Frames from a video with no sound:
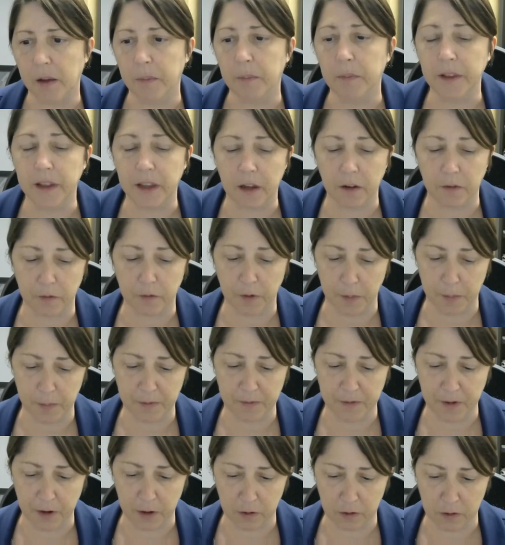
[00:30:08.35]
League of
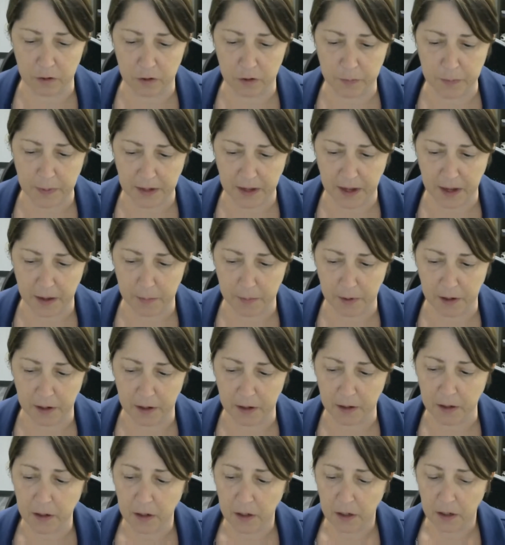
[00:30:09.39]
Women Voters became
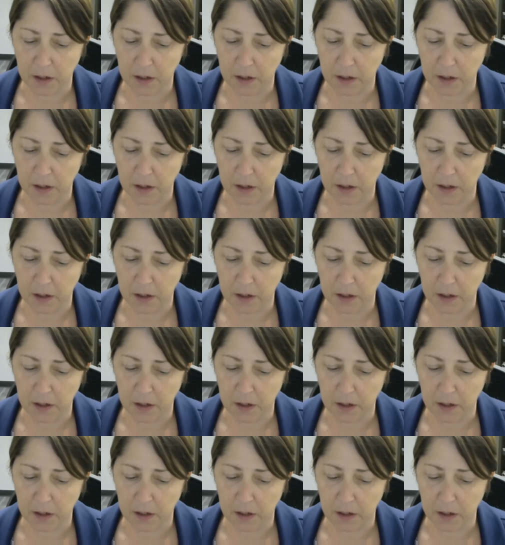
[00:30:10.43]
a